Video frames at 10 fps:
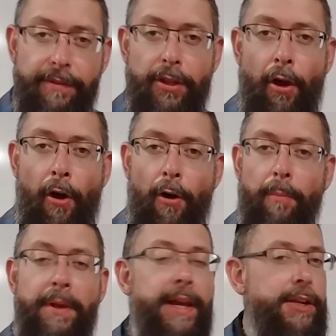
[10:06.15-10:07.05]
in the
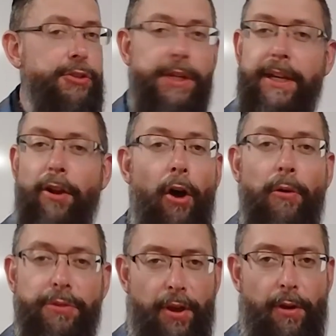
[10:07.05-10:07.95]
home, she can
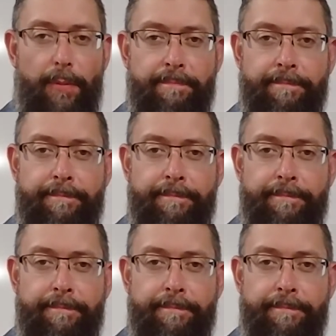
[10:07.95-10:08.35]
own the home.